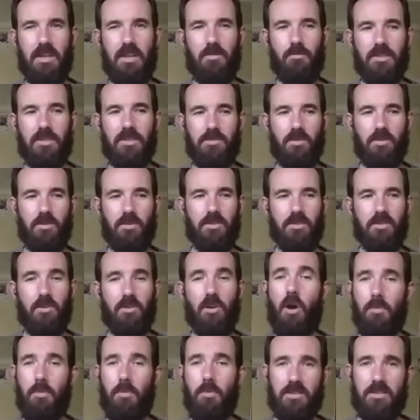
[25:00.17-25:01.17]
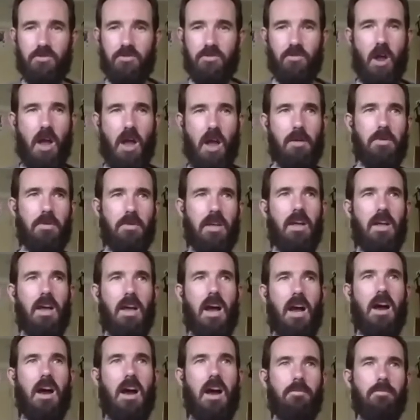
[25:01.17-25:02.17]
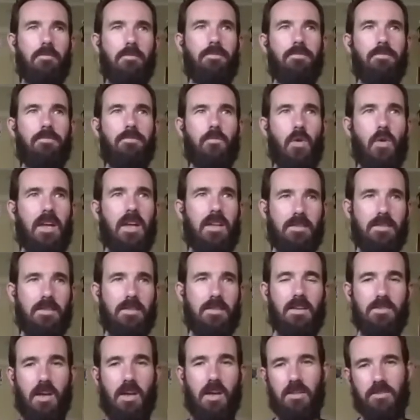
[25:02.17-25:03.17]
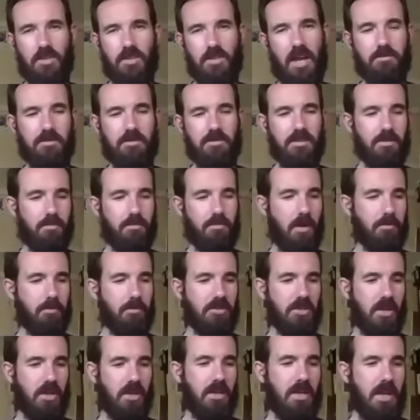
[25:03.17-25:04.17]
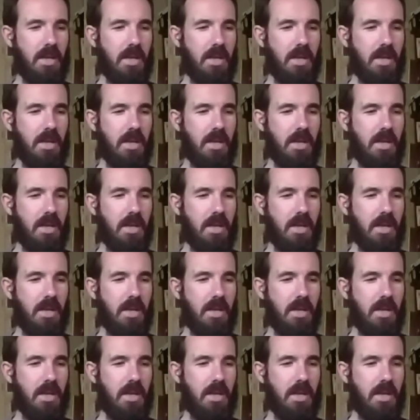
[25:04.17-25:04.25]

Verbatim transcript: we took it to Comics Tribe, um, where uh, Tyler James is the publisher.